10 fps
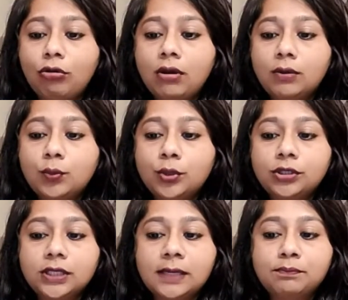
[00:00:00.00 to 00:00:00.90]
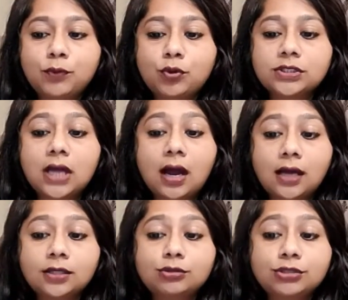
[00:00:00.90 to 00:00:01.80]
law would impose
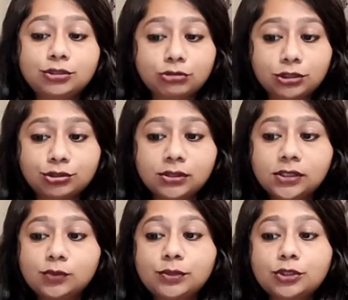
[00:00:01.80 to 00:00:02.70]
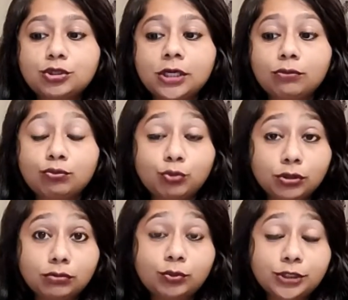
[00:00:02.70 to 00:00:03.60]
harder restrictions, which
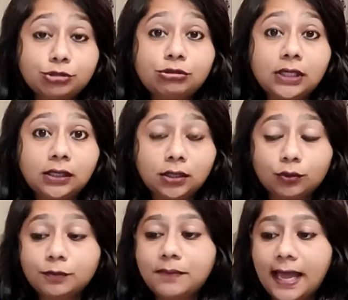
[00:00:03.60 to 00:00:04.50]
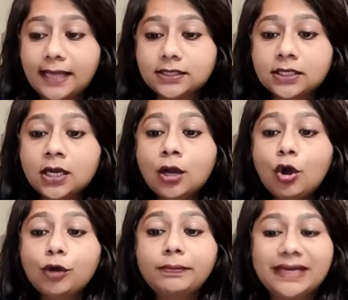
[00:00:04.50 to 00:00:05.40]
could include bans
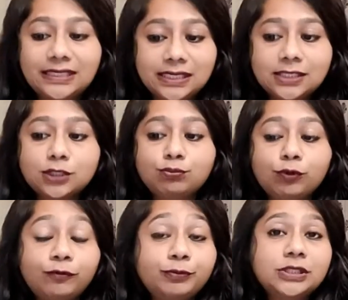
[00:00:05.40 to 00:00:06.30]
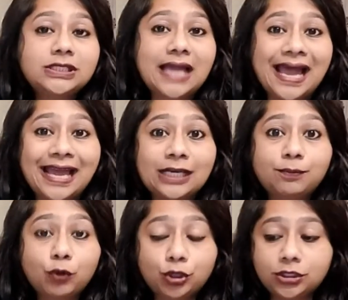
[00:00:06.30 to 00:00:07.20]
on meetings, movements,
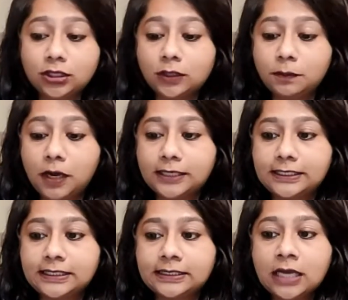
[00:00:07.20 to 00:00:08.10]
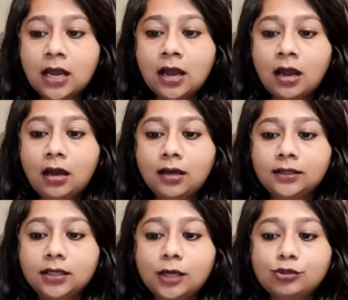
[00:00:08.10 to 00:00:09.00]
and political parties.
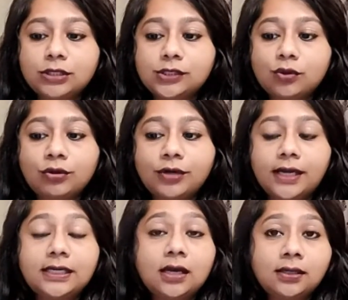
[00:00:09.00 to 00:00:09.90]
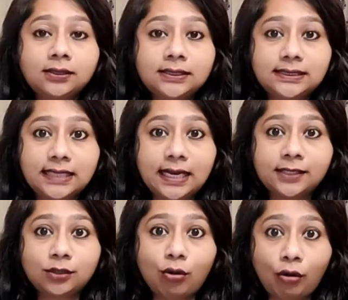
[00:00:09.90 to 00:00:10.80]
The country is already under the
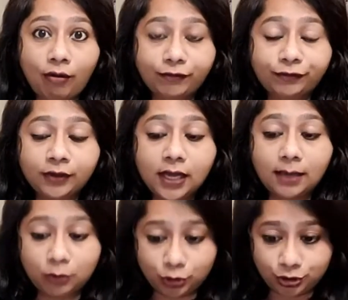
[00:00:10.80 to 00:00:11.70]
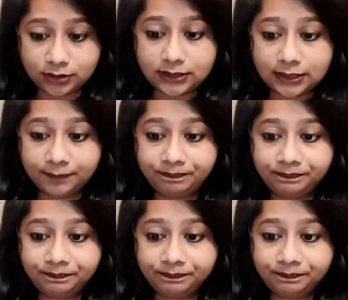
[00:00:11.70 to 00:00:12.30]
state of emergency.